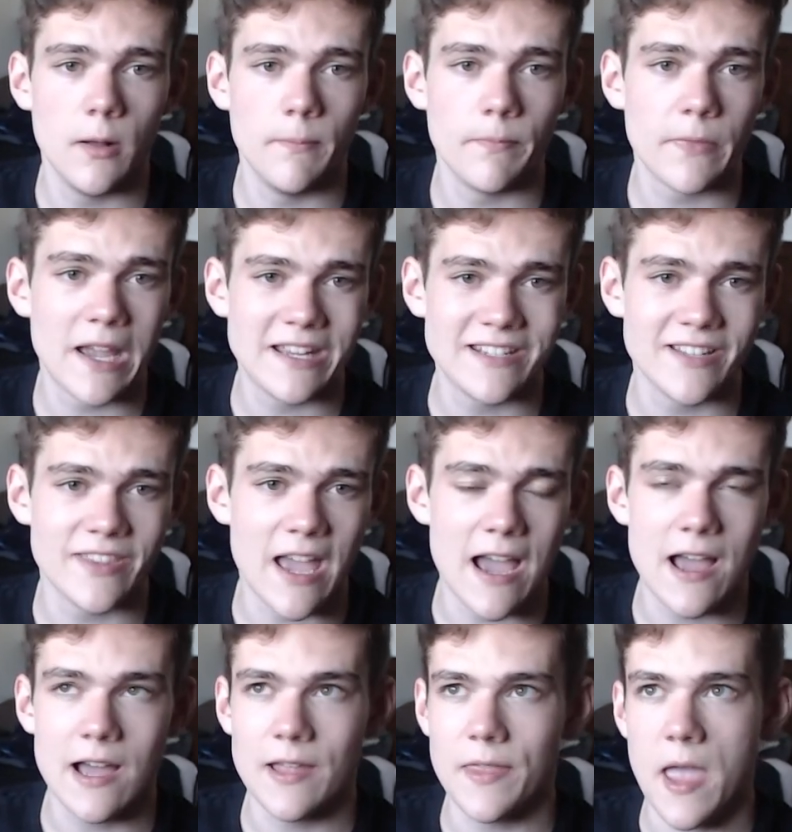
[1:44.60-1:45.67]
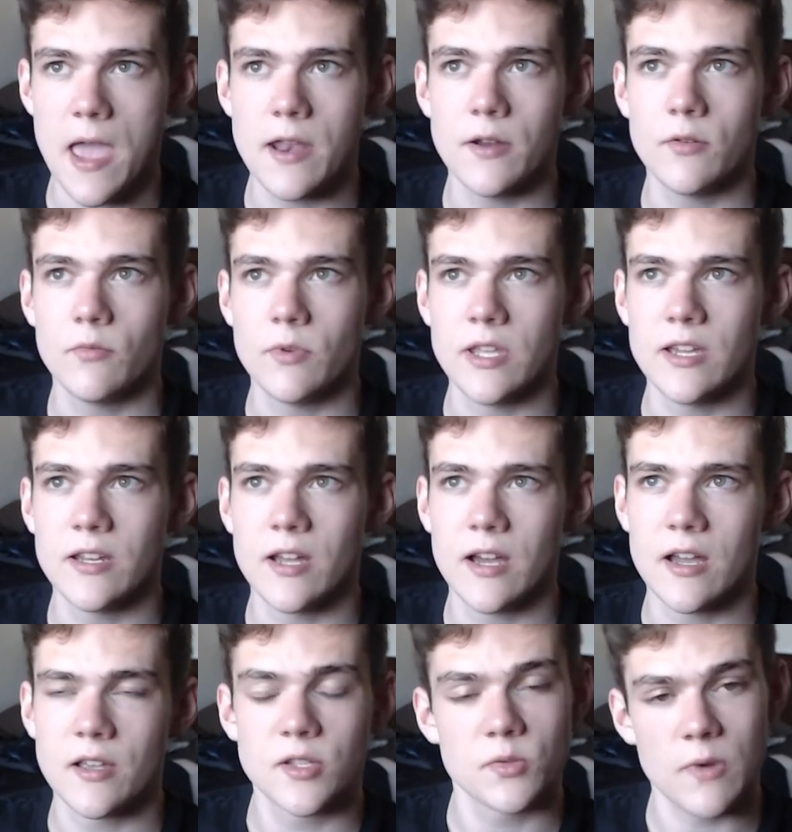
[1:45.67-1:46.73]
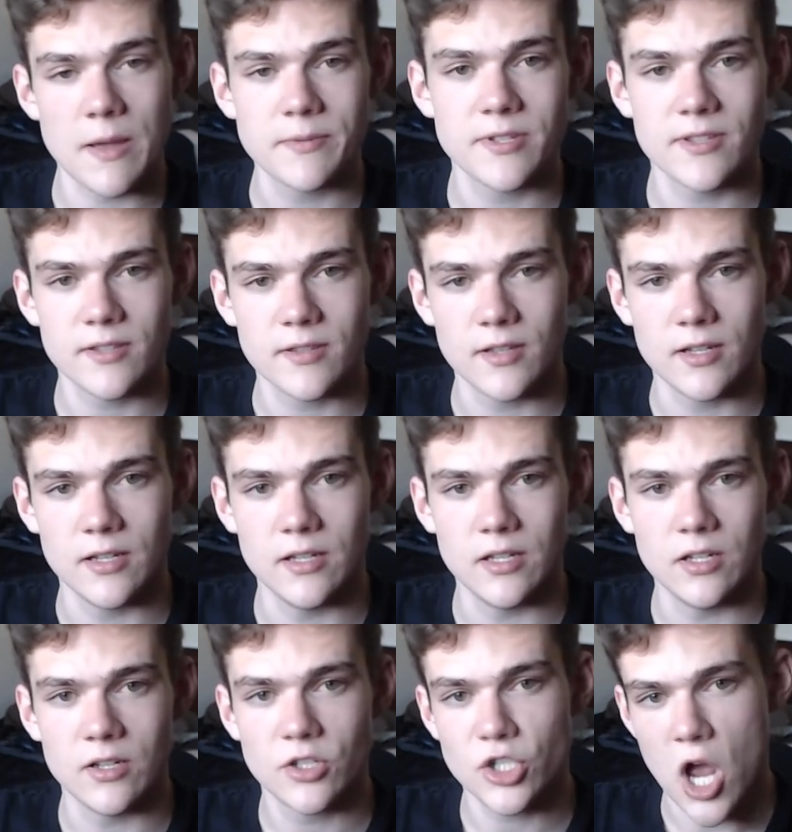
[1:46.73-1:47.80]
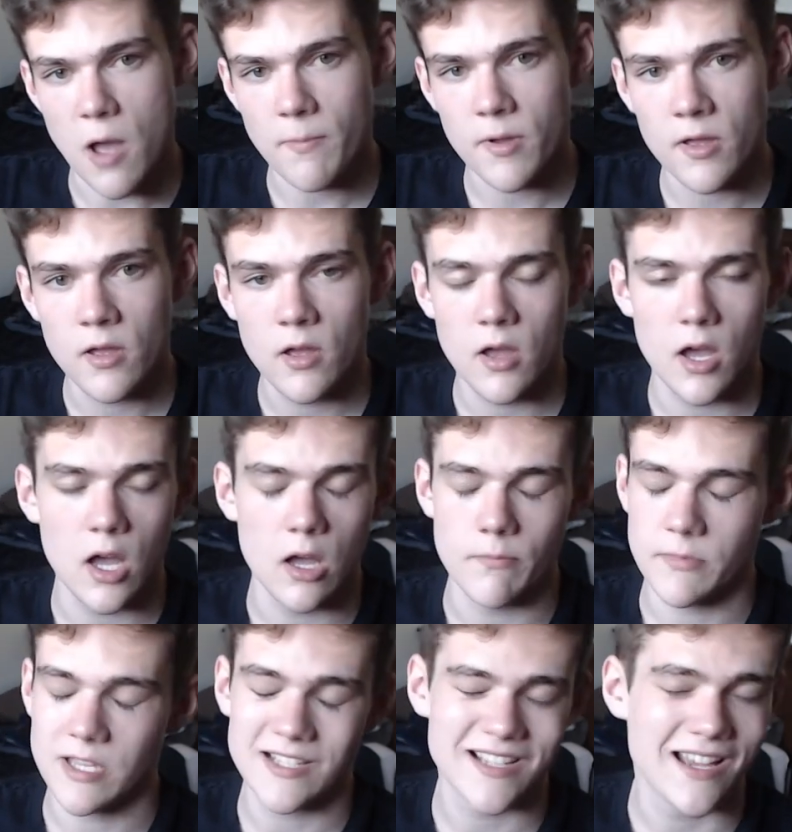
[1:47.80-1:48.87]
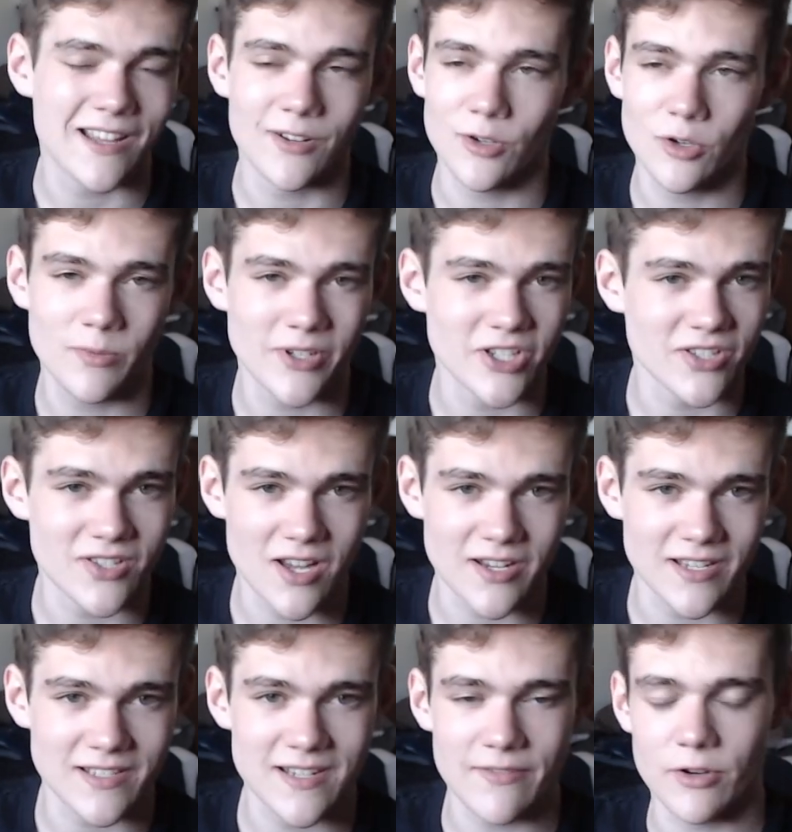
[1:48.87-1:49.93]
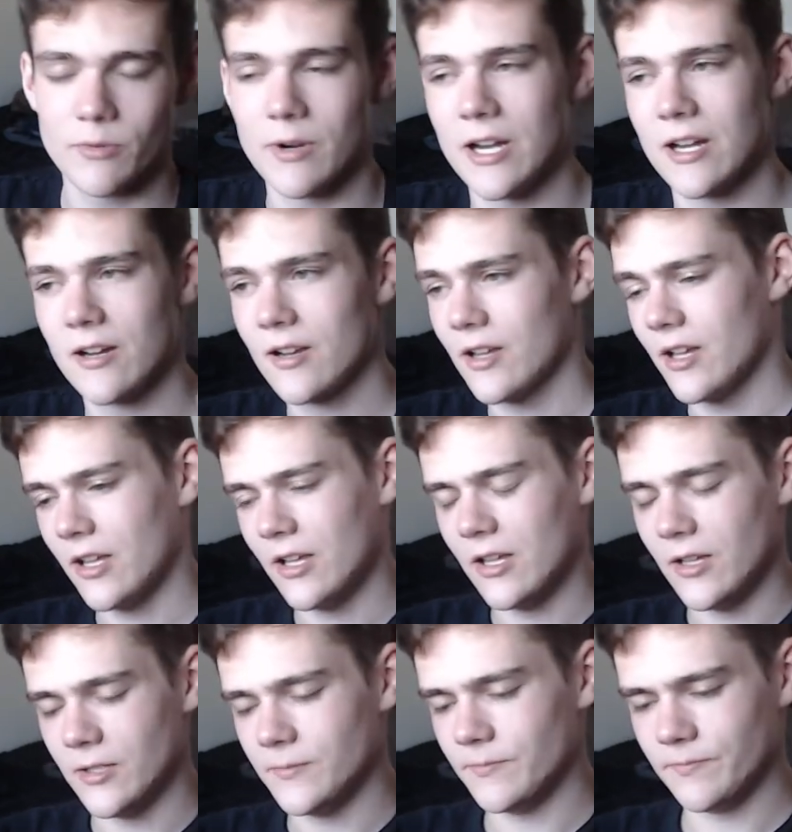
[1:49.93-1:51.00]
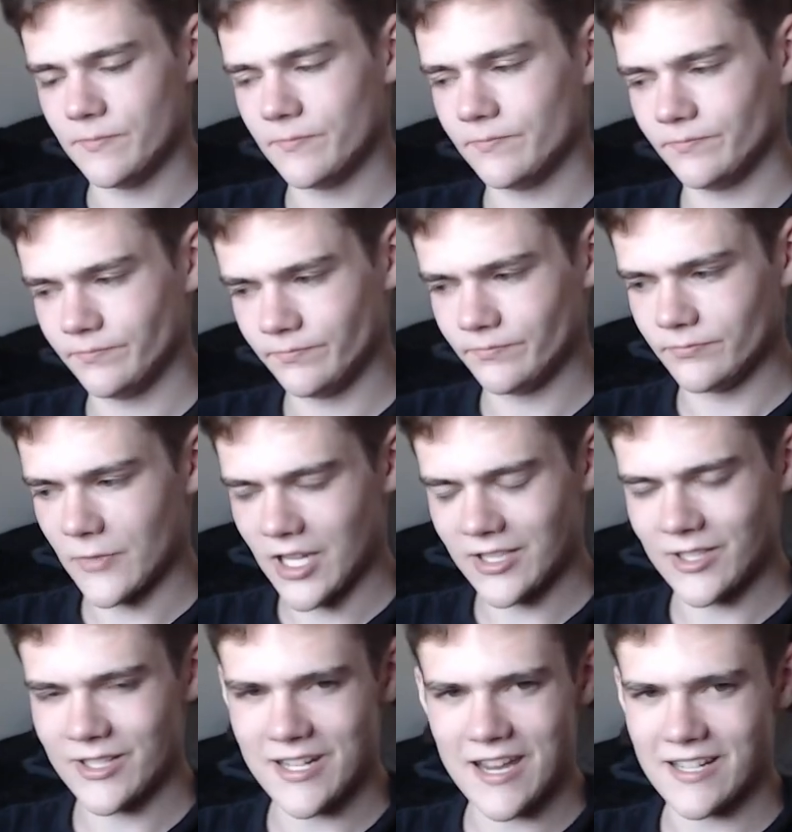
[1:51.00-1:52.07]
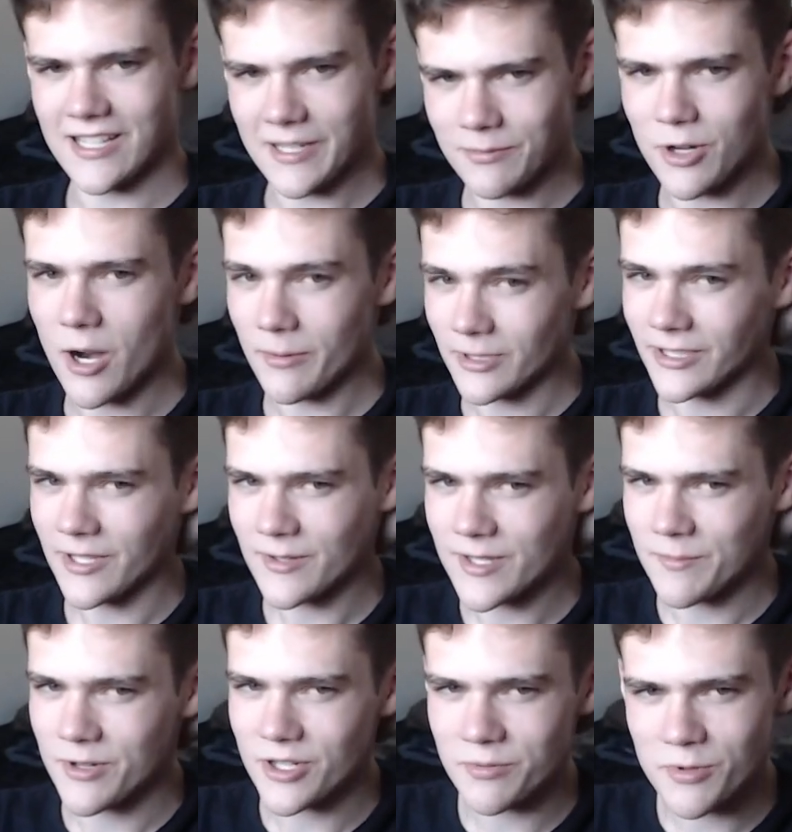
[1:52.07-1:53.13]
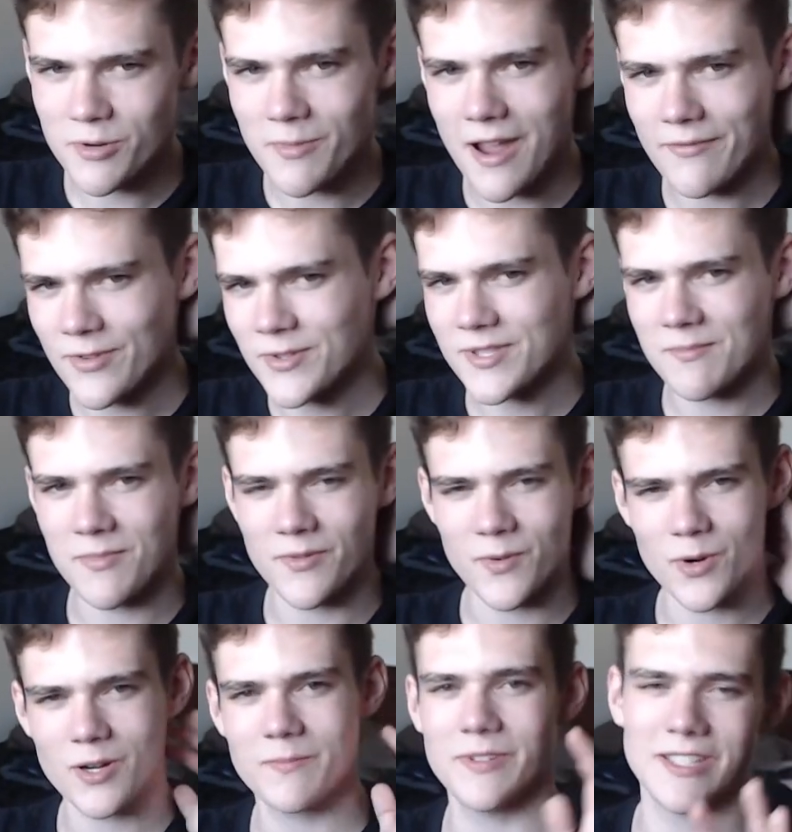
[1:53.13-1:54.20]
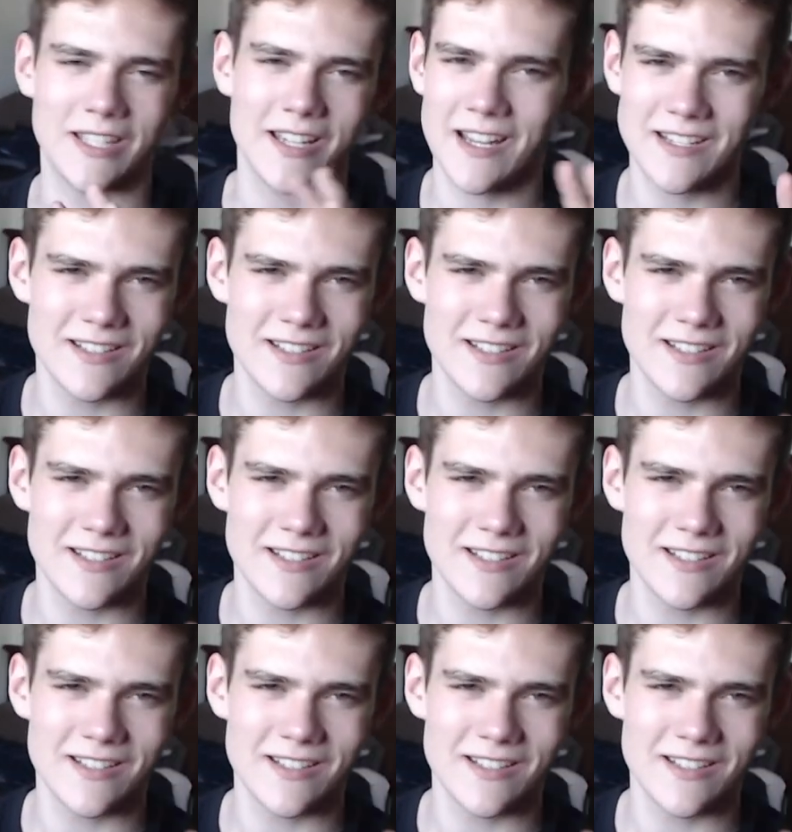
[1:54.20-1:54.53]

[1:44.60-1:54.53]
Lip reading: had done that, and then we had, swept the shop, because I had a whole bunch of sawdust everywhere. I learned how to, like, properly use a push broom. I've used them before, but, like, I